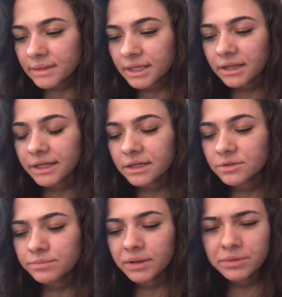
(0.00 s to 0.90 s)
yeah, like
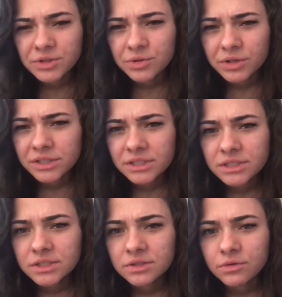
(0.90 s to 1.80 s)
maybe
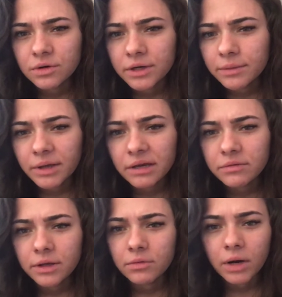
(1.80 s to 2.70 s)
Taurus or he may have
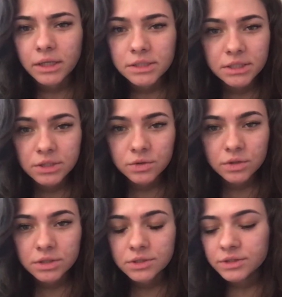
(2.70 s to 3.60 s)
like a rising in
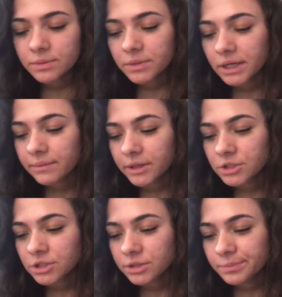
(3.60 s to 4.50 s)
Taurus or something. I'm
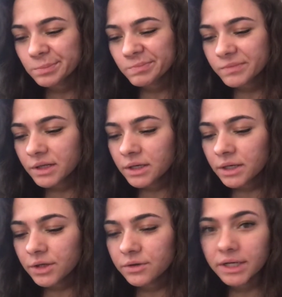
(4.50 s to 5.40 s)
not sure.
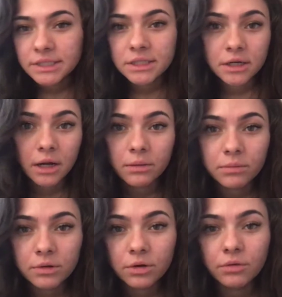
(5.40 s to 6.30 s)
You guys can comment
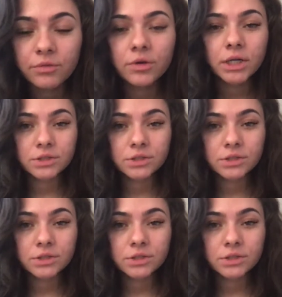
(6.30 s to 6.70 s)
below if you guys